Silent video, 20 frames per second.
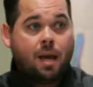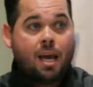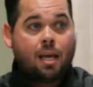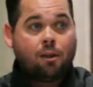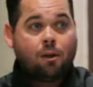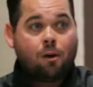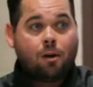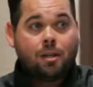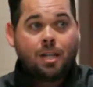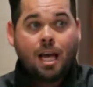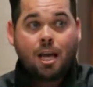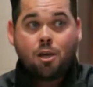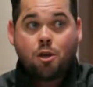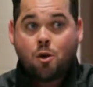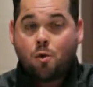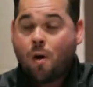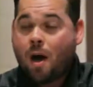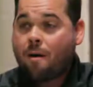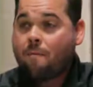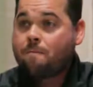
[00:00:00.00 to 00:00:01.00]
And, Lord, that
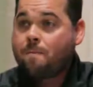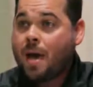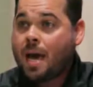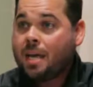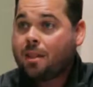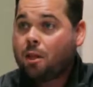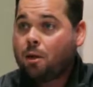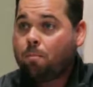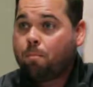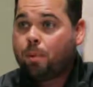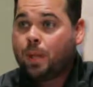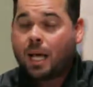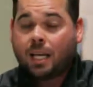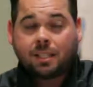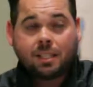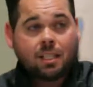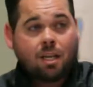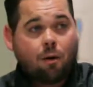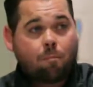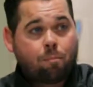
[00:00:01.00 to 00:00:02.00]
you have made the
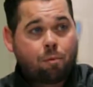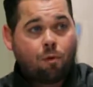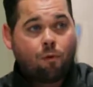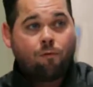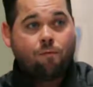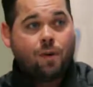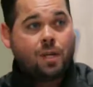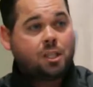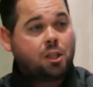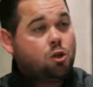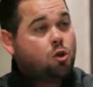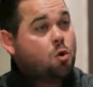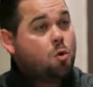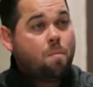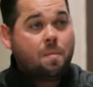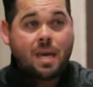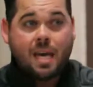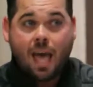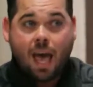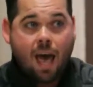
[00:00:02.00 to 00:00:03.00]
blessing of provision. You
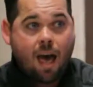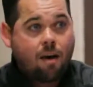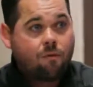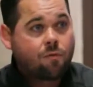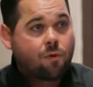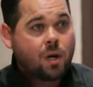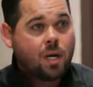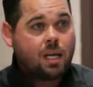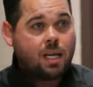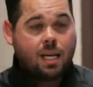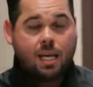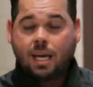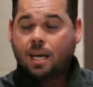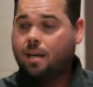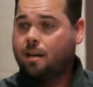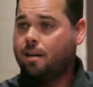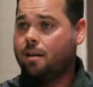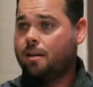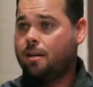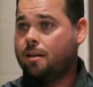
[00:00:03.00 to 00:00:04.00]
meet every
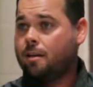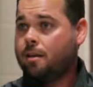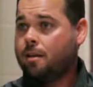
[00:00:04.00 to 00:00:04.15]
need.